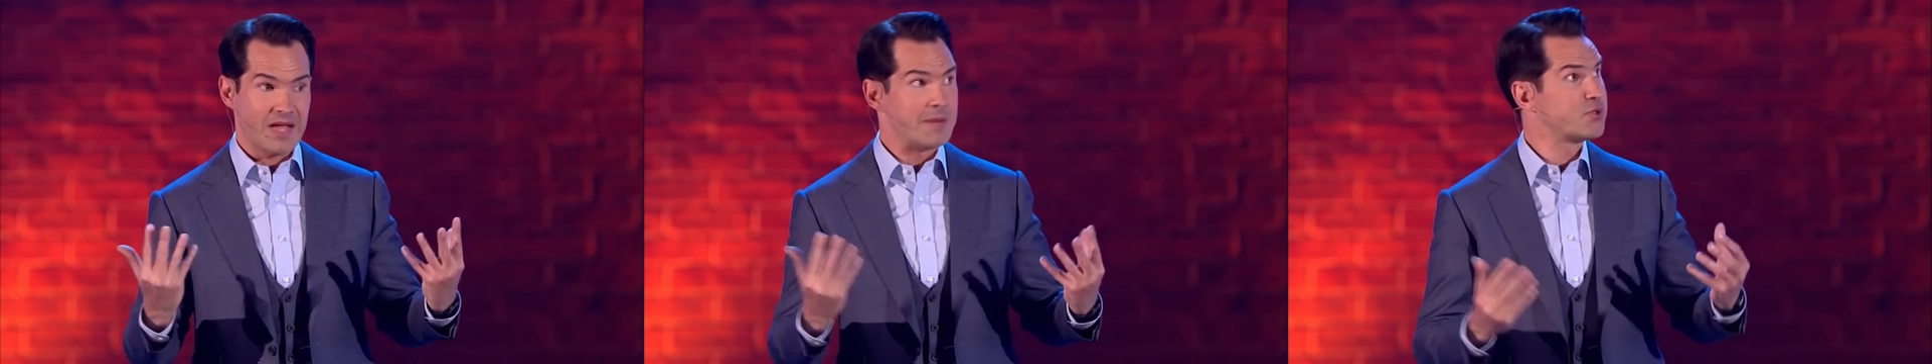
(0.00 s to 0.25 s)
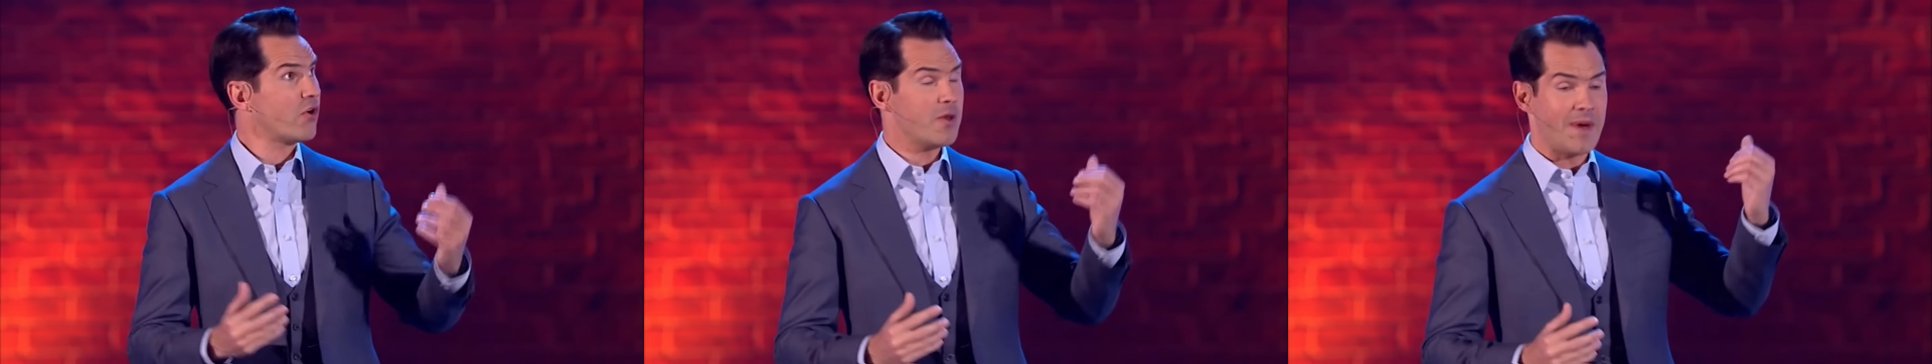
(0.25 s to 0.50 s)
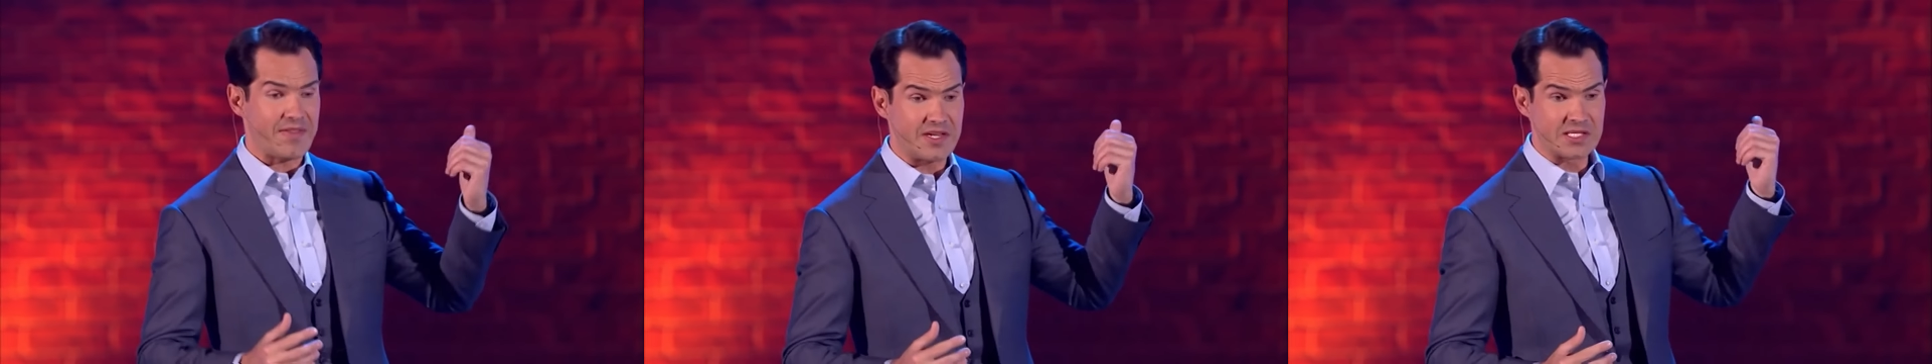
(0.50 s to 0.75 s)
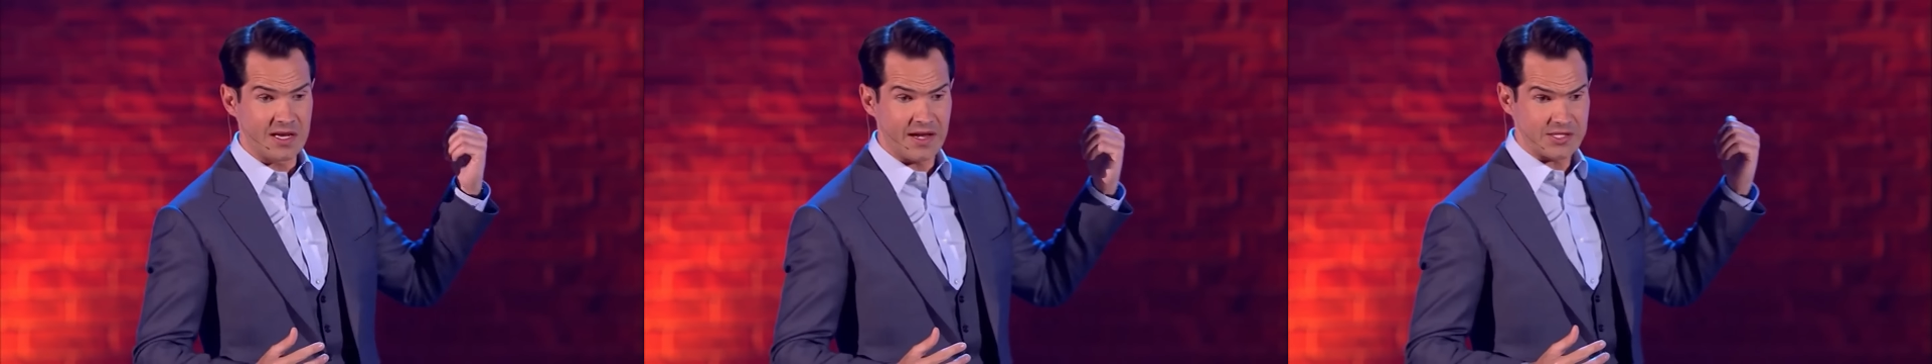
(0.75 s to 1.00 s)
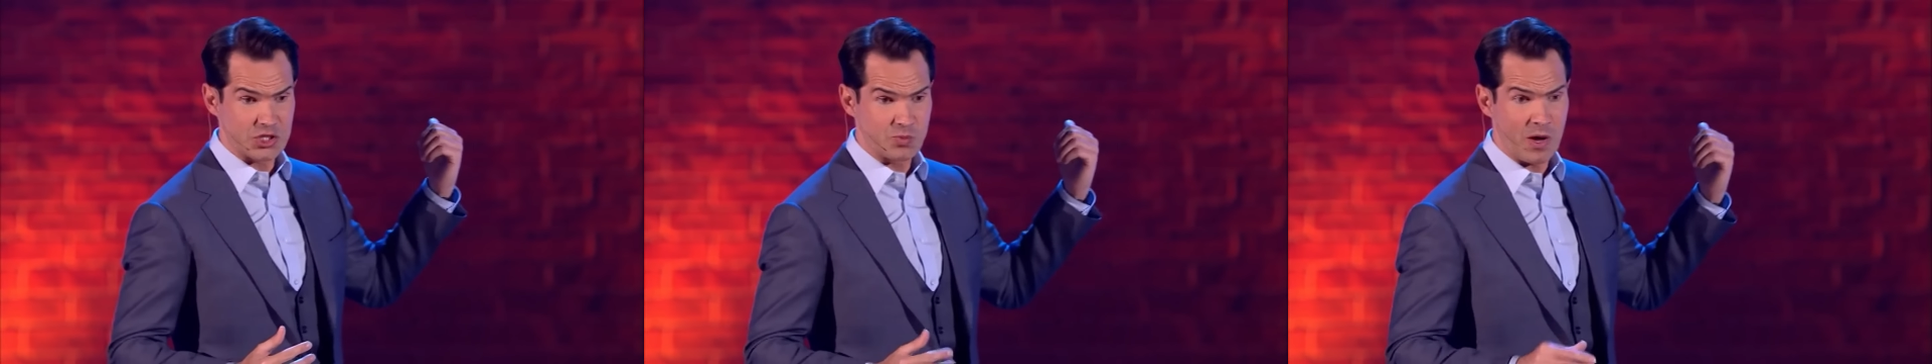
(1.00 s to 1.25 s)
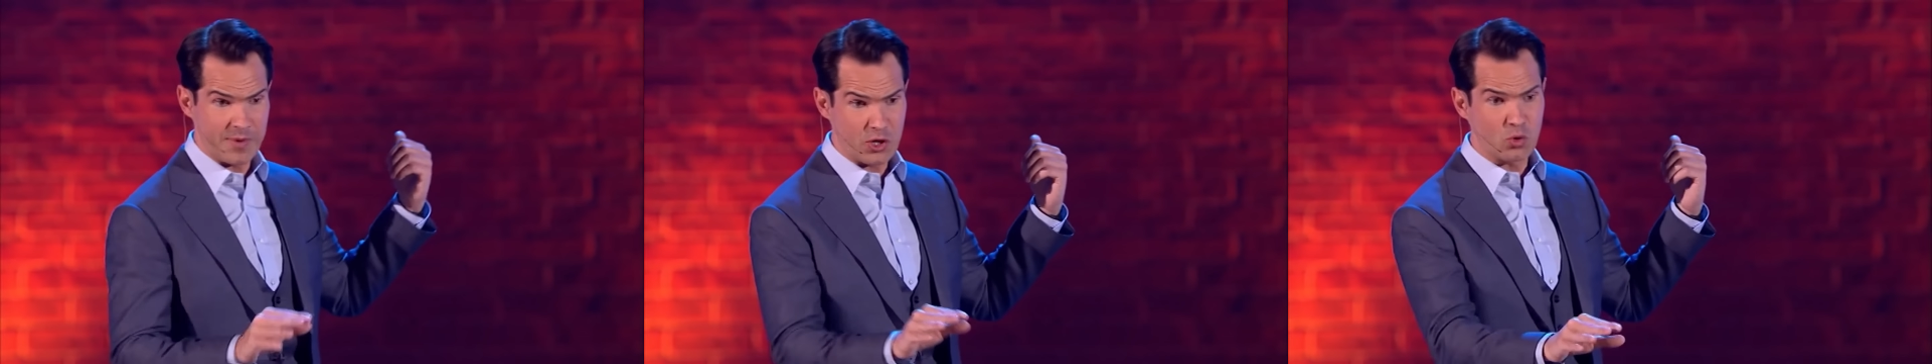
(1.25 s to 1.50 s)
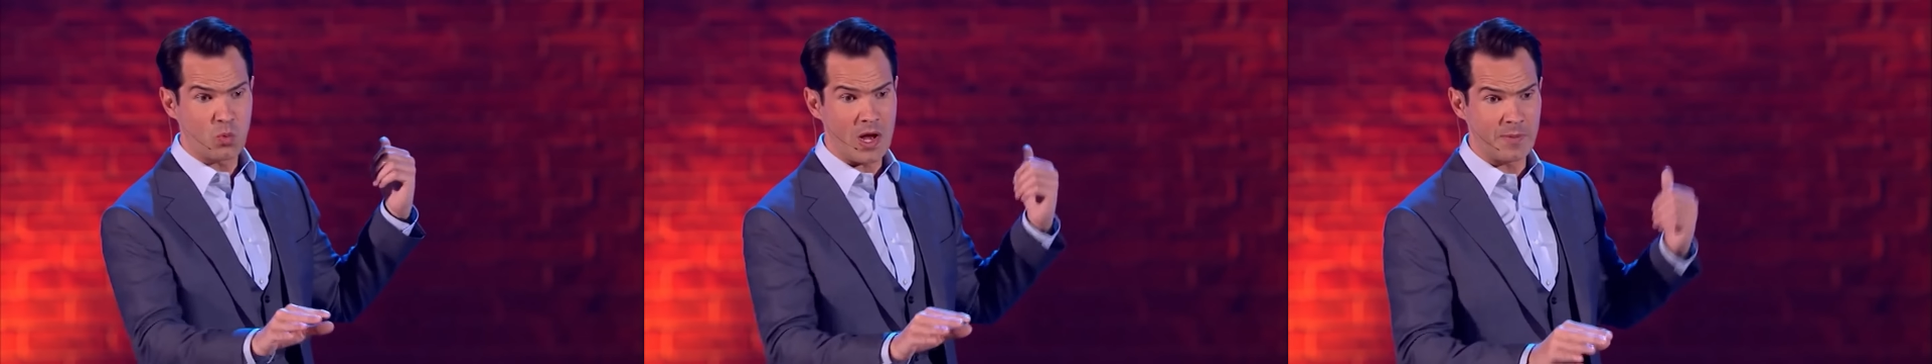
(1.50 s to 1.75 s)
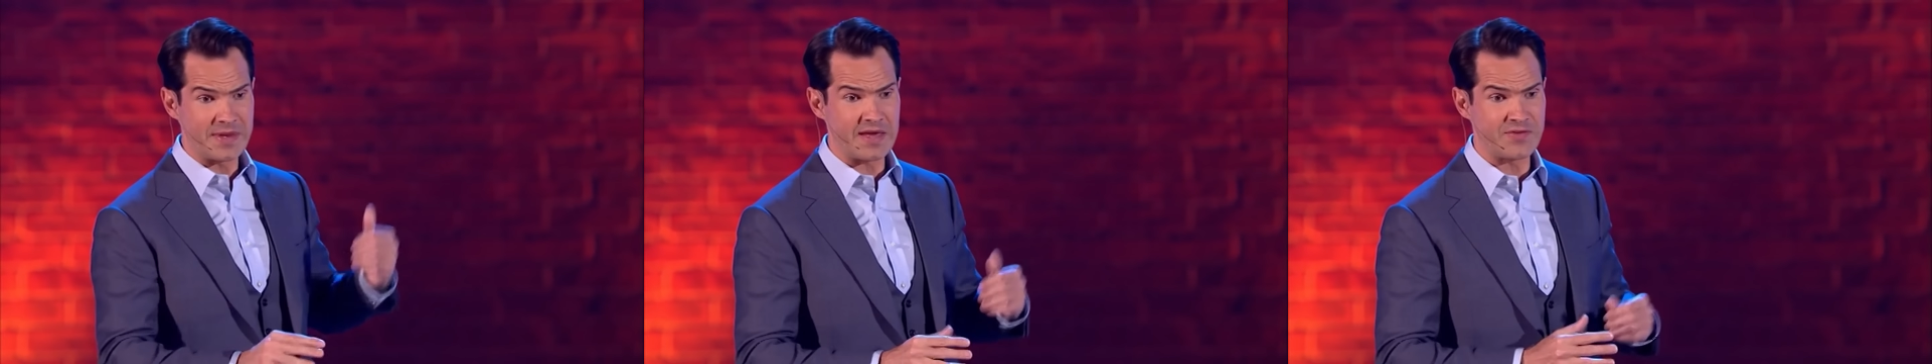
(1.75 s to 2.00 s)
I'm sorry about these lights as well. We could
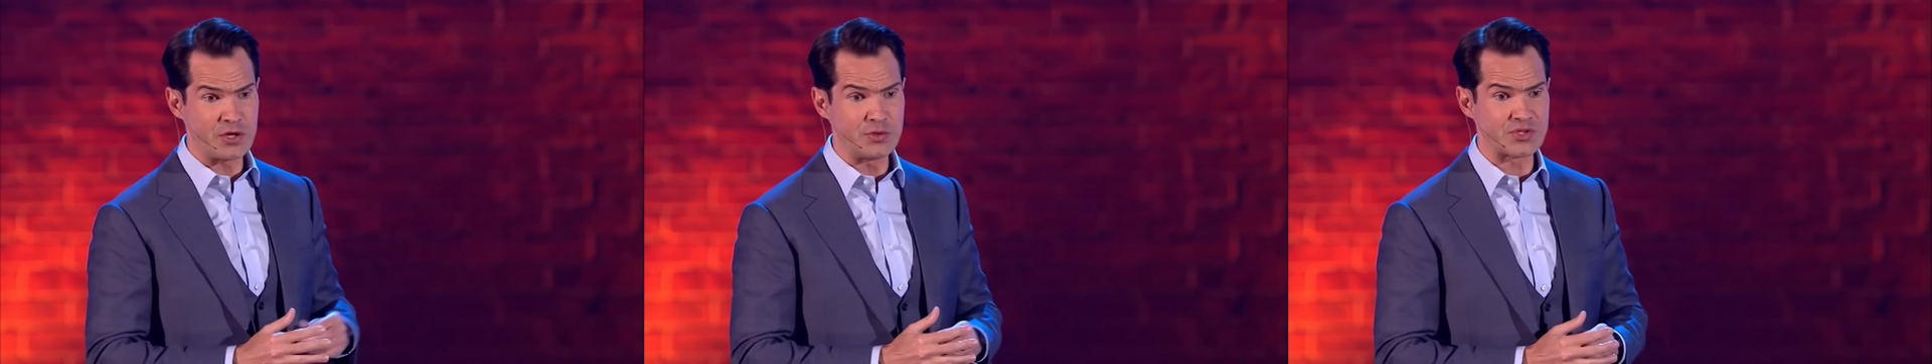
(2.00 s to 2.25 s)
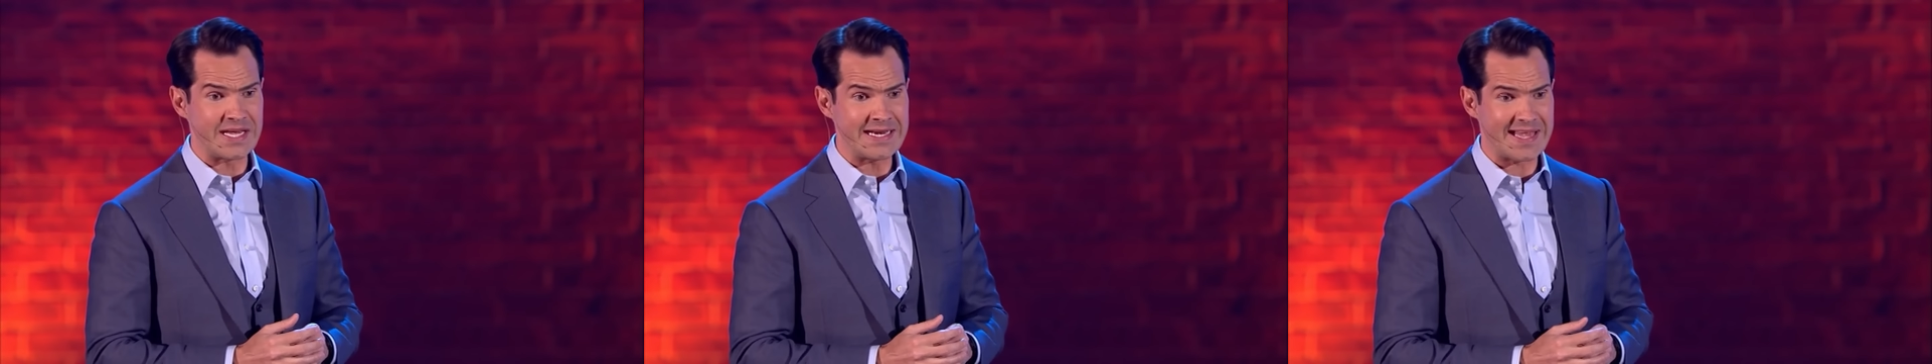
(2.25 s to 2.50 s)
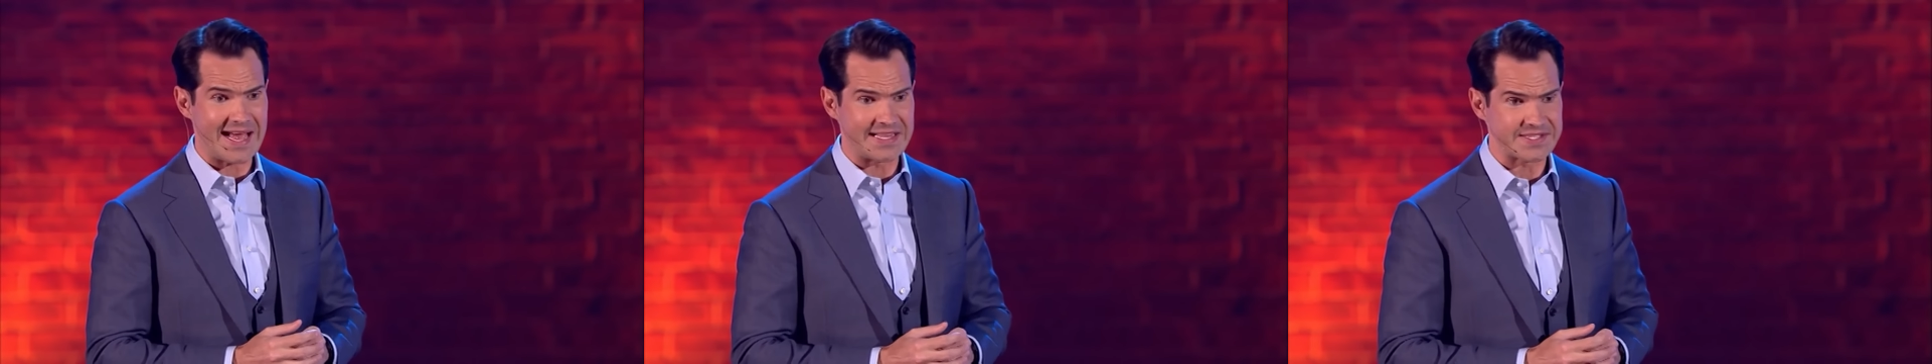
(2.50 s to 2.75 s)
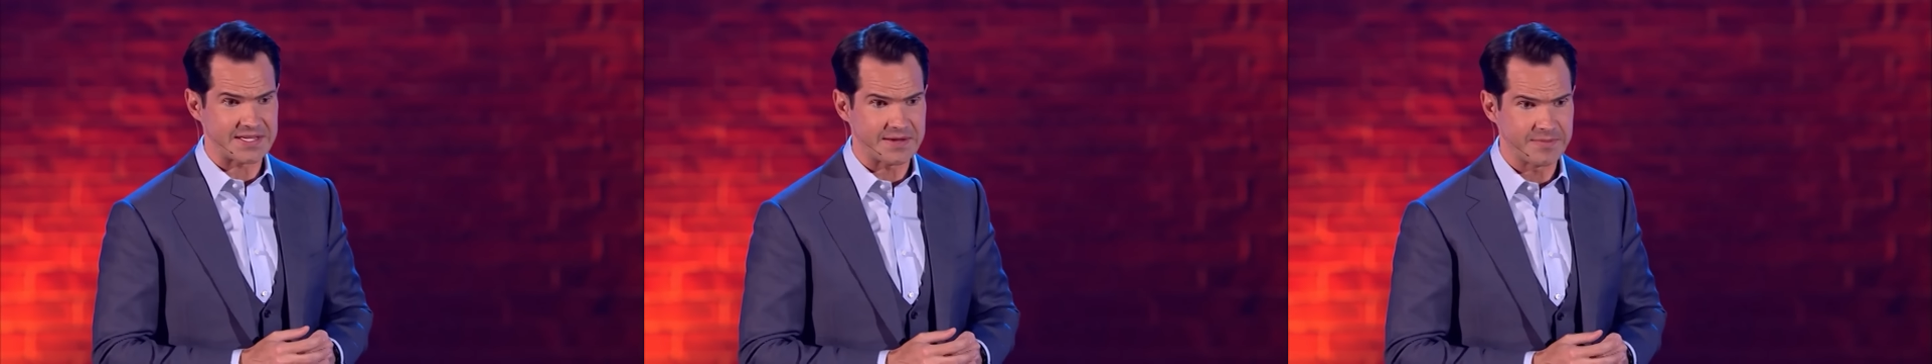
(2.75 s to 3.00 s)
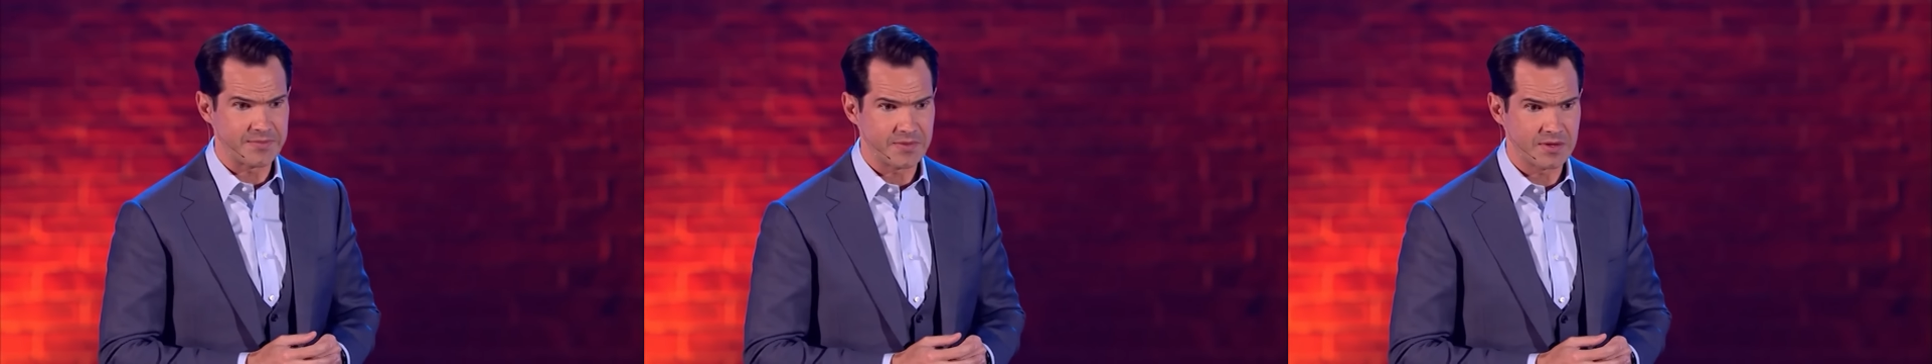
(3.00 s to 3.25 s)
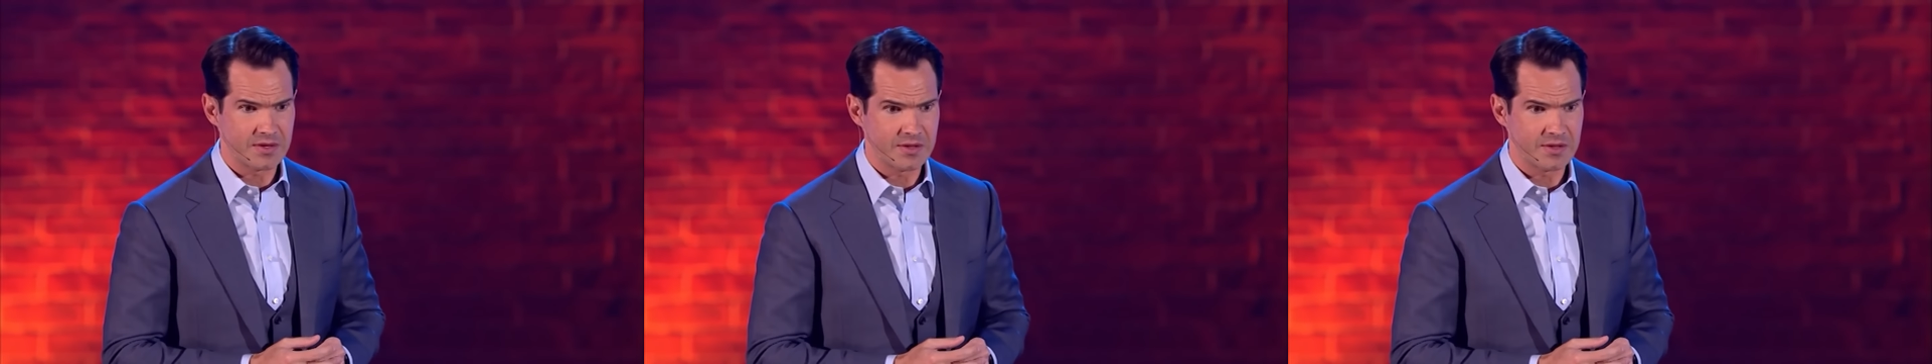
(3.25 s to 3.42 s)
well be giving you skin cancer. I